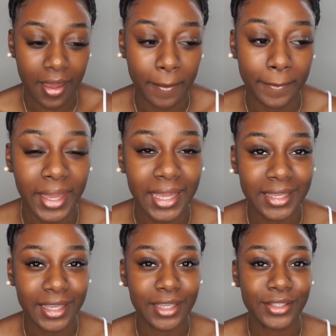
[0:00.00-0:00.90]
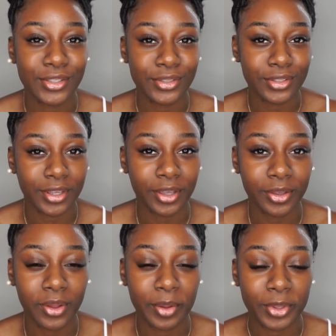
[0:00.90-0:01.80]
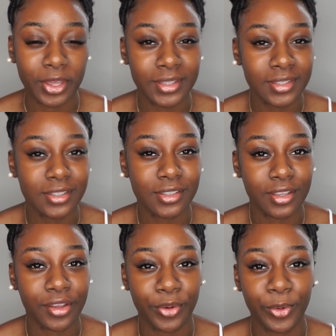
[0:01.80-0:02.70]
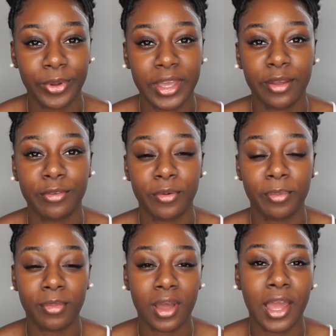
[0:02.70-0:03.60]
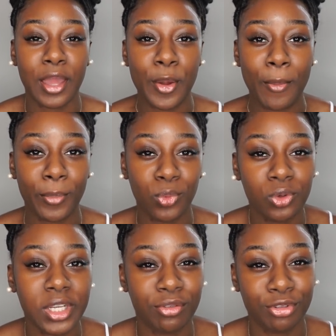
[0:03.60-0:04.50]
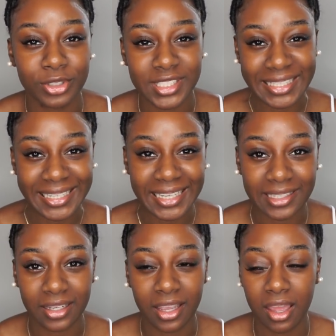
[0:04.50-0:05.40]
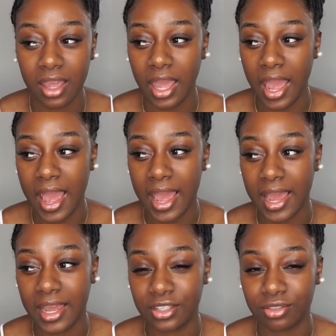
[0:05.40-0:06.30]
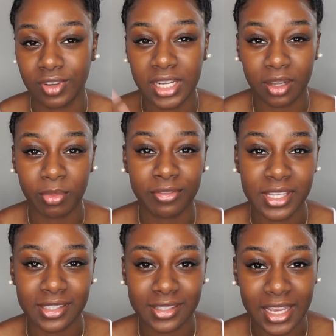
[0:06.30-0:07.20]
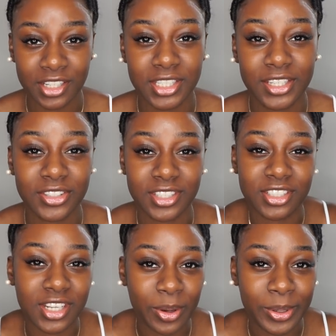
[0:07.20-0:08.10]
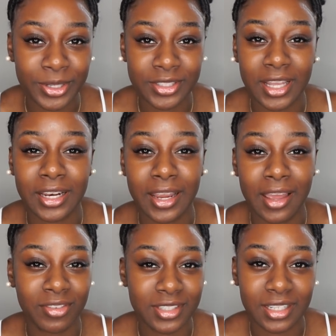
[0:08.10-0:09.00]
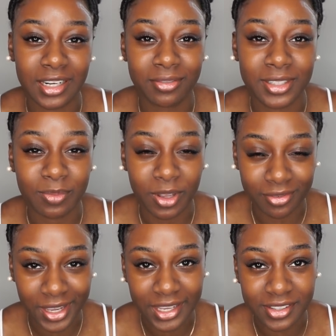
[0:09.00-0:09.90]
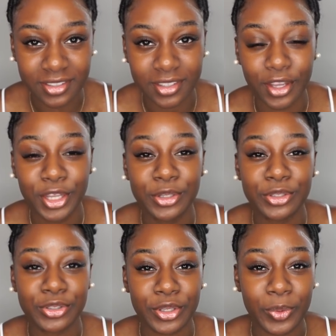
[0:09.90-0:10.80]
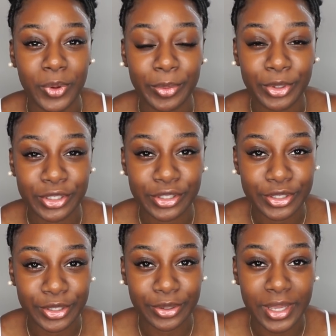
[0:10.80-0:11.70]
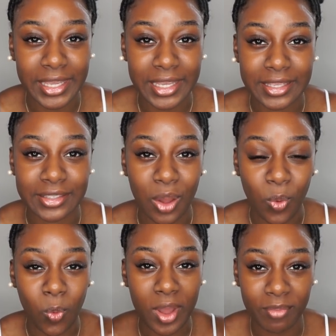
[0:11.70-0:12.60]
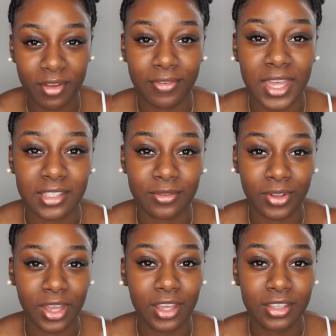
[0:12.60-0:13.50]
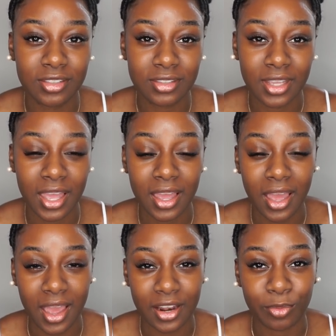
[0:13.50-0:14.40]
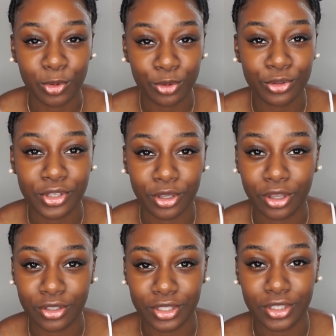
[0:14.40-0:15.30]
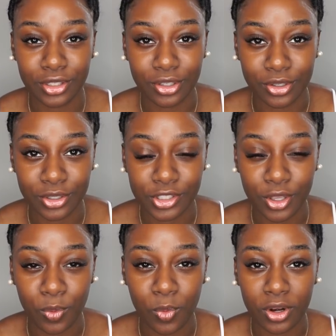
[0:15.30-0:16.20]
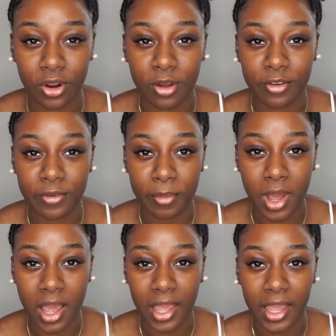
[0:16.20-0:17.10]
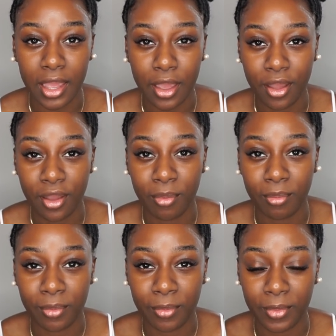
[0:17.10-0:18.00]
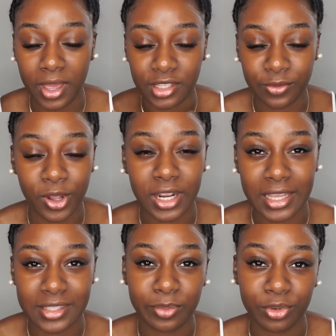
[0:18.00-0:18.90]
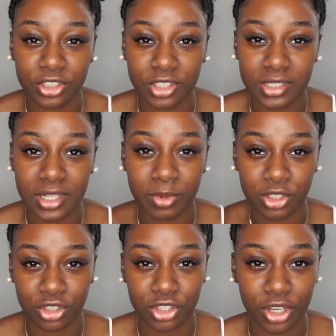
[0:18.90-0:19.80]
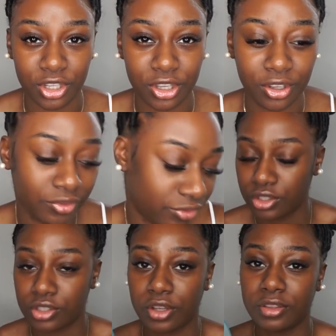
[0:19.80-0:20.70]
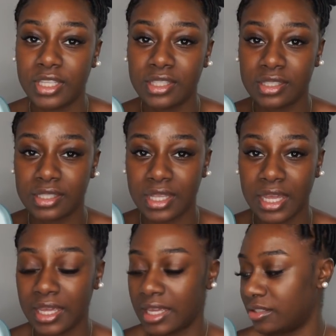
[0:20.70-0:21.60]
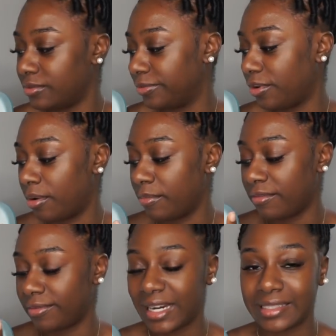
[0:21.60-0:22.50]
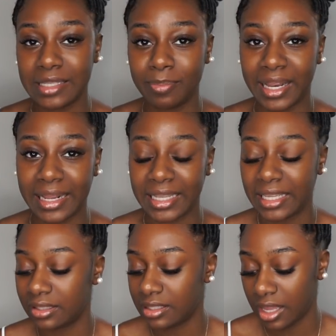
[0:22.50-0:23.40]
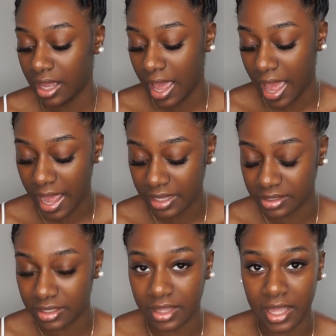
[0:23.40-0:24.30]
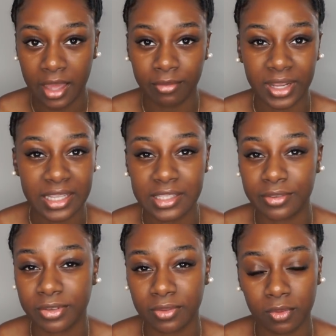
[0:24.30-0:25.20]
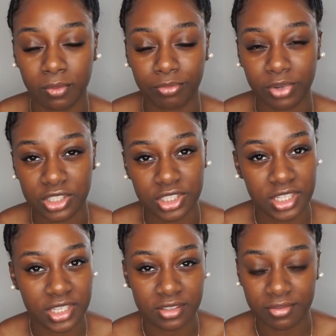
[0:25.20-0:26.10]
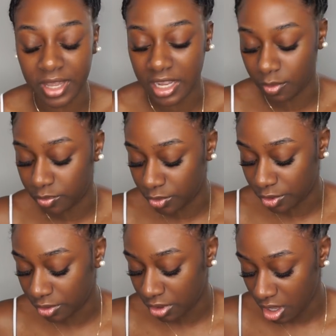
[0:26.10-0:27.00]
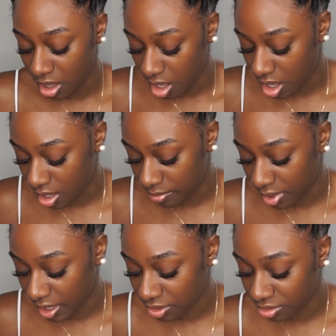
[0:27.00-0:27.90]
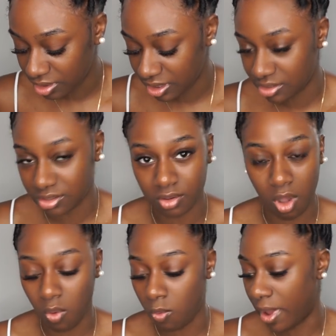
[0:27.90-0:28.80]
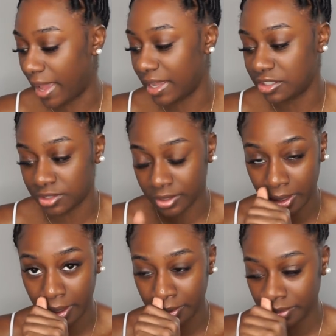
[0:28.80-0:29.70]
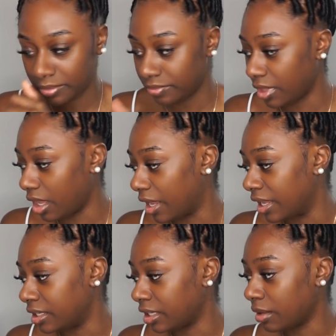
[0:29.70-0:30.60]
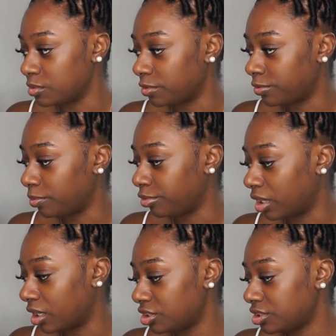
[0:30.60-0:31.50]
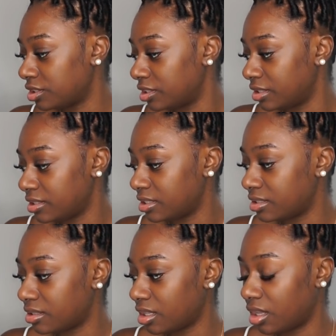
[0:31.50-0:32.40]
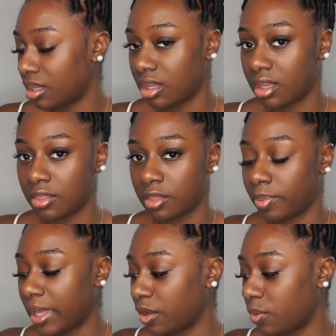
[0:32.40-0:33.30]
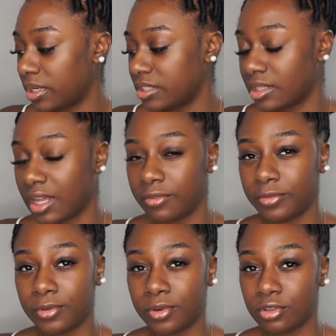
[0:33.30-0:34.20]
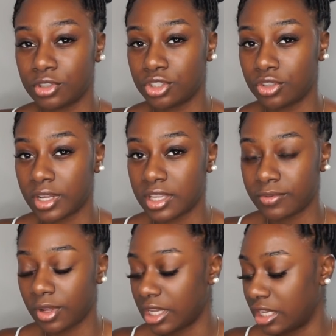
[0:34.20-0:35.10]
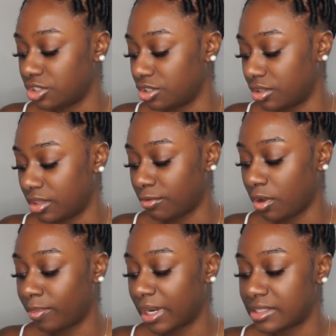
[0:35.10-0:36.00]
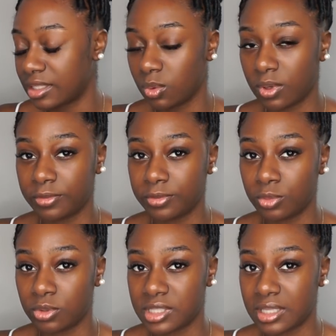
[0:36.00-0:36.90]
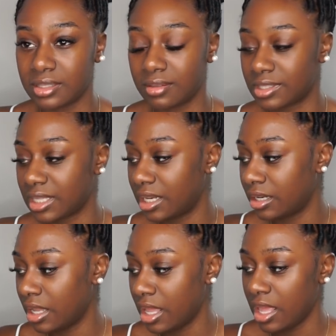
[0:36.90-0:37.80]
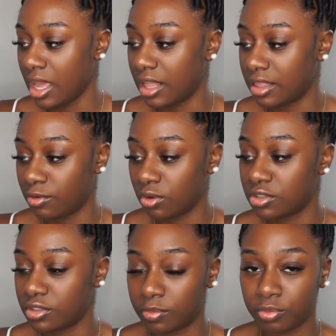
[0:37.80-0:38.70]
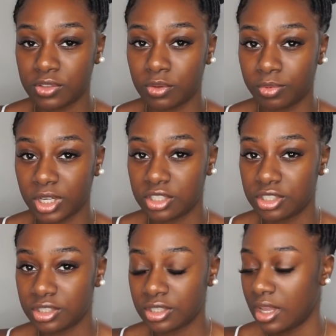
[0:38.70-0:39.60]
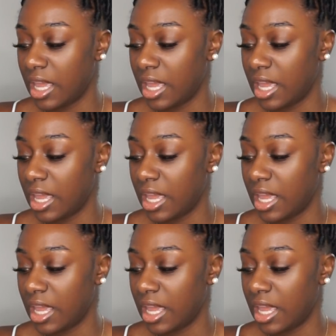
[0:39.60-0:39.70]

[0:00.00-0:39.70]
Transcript: I'm back so I'm going to start with my morning routine and right now my face is ashy because I showered and I haven't done anything to my face so what I'm gonna do is wet my face first and I'm also going to use one of my exfoliating brushes let me just show you so this set is from Vanity Planet and they have like different brushes available um, I got this ages ago and it comes with a brush. This is the, the black one is like for strong exfoliation. They've got a plastic one for more sensitive skin and they've got a soft bristle brush.